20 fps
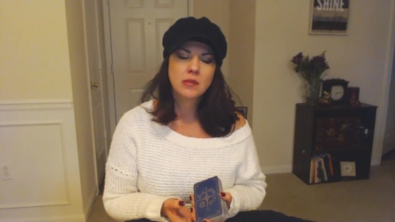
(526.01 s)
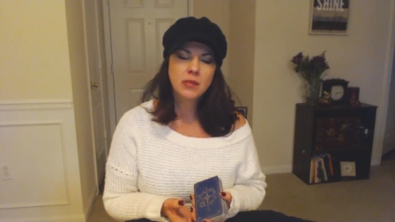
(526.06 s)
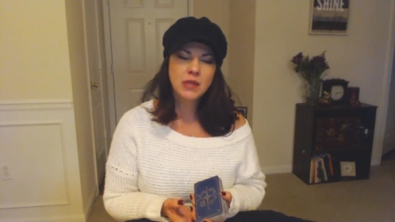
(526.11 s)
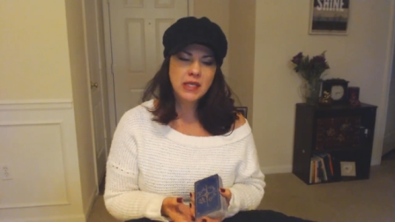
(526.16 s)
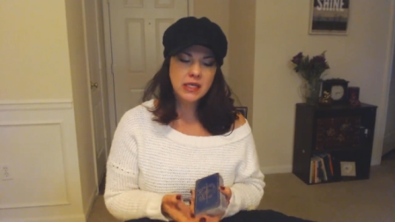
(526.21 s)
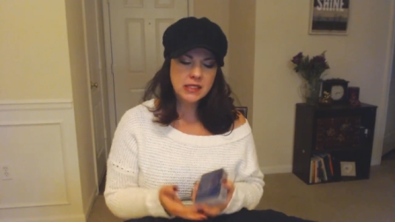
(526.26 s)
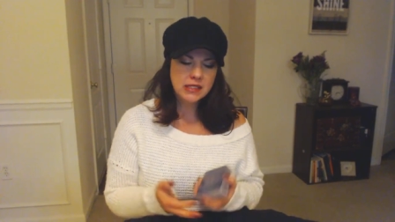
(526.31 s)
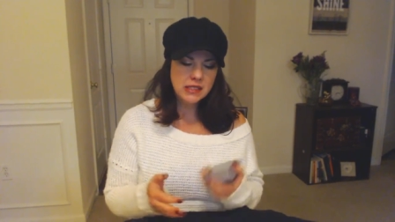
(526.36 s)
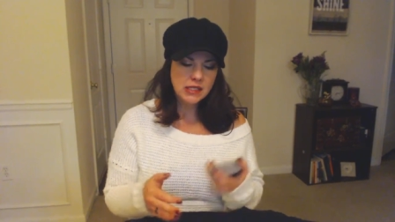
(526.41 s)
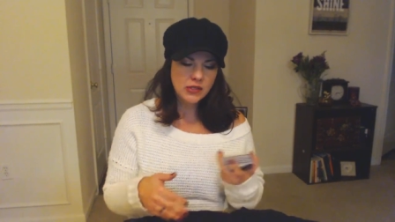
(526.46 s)

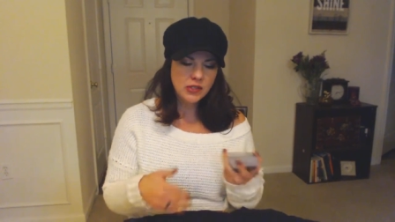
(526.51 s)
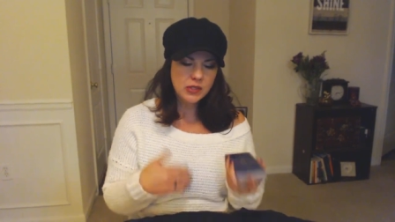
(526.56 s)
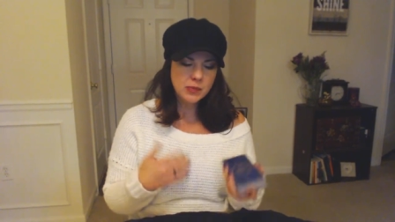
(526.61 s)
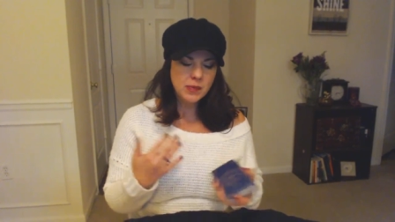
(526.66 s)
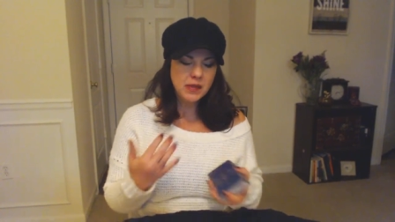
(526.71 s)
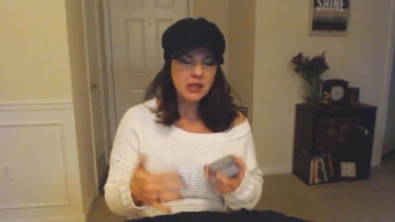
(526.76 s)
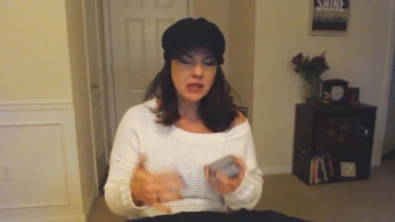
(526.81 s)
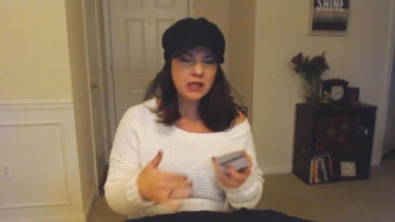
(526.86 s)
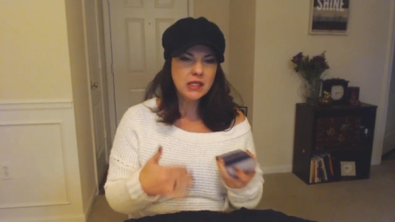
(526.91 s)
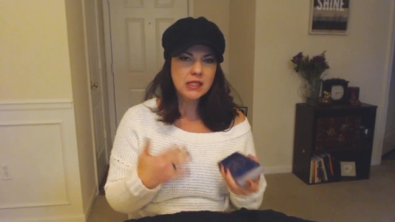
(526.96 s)
Because there's
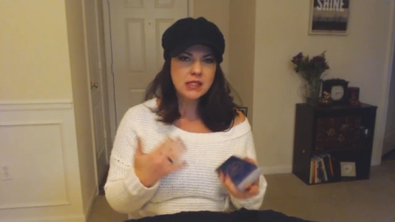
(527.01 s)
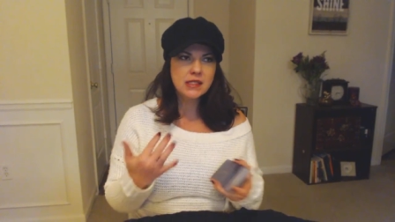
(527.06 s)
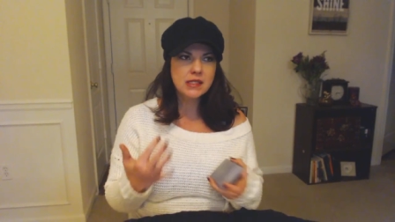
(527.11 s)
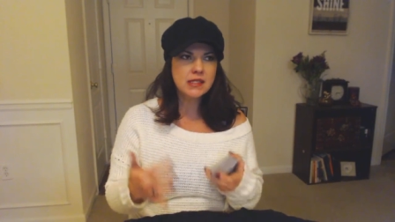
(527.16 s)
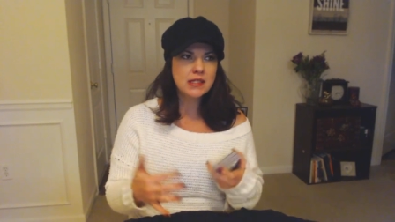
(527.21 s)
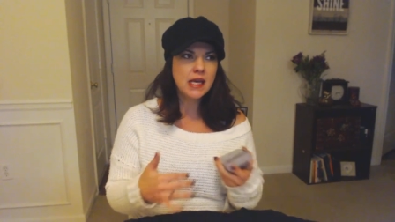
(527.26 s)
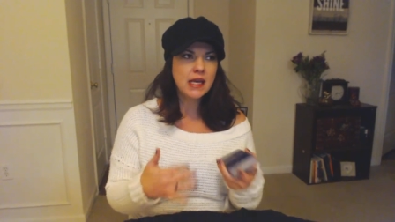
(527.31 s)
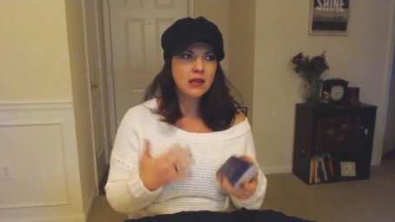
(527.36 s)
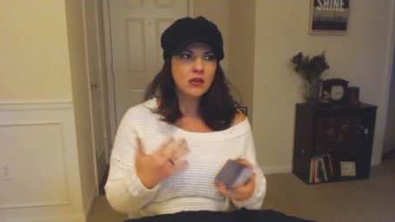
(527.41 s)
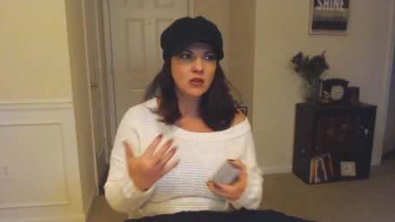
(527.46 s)
been this
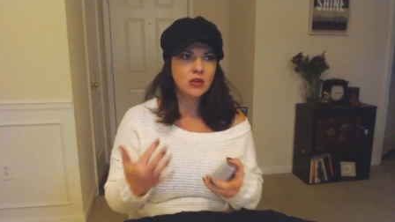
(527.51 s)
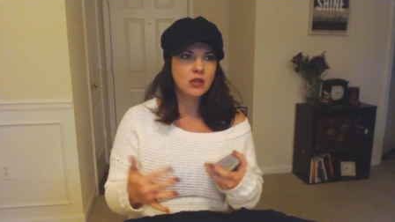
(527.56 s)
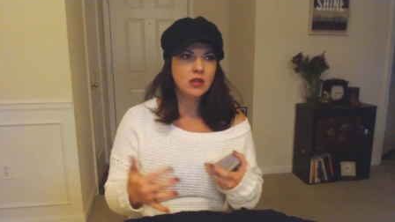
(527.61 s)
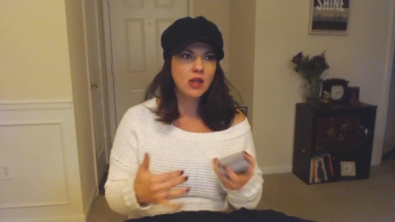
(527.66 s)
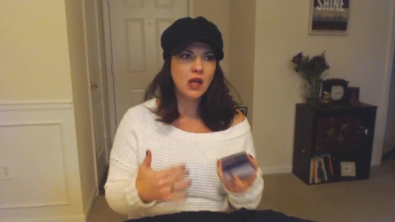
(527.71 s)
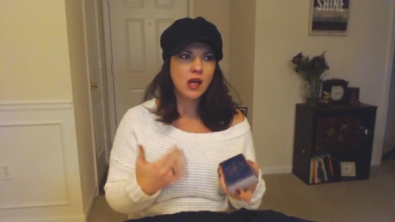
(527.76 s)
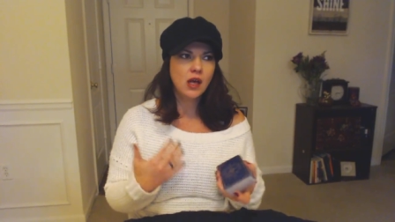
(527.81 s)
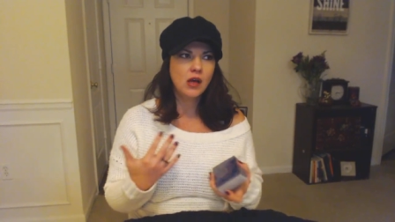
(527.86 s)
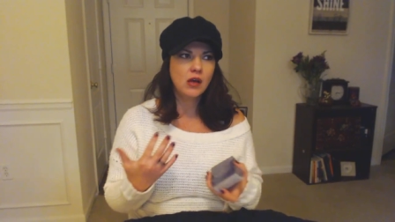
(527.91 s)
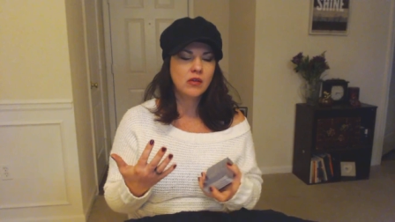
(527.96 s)

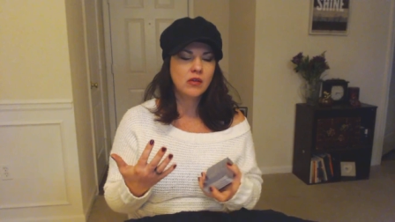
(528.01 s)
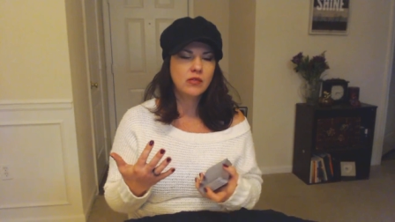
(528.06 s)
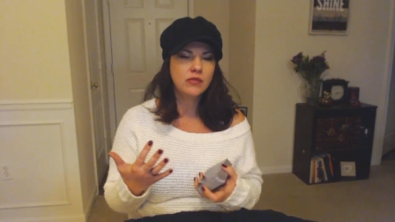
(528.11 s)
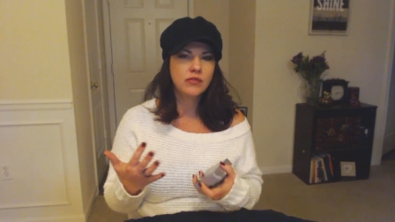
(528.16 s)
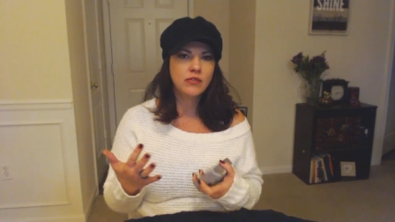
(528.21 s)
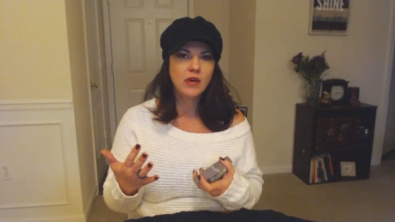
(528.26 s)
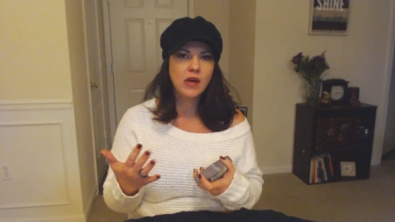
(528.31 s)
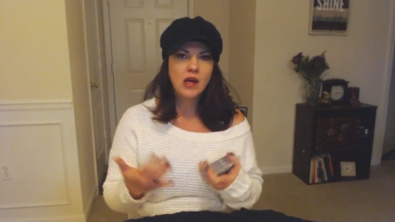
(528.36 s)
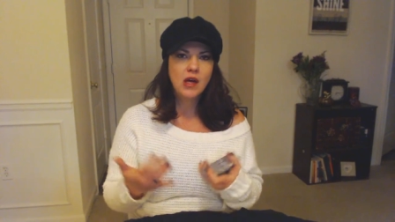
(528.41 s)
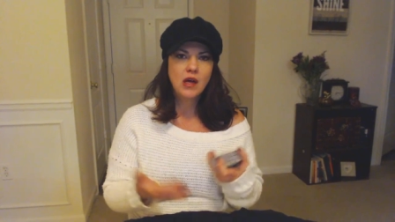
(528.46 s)
cycle
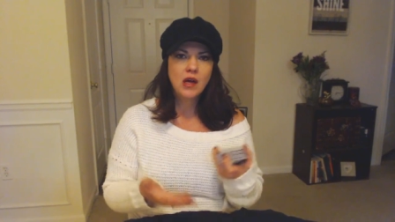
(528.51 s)
of